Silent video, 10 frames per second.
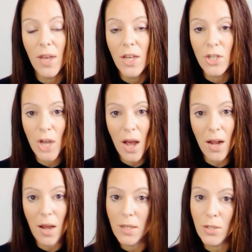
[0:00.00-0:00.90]
She
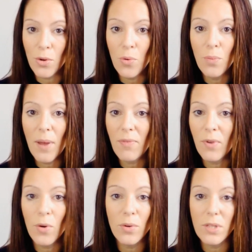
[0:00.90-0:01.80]
highlights all my
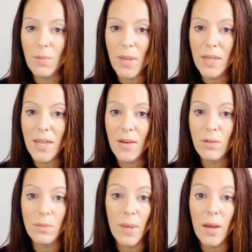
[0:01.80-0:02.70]
flaws to me and tells
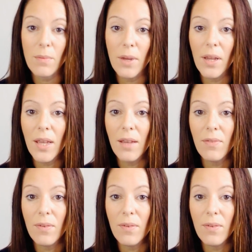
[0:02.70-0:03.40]
me I'm naive.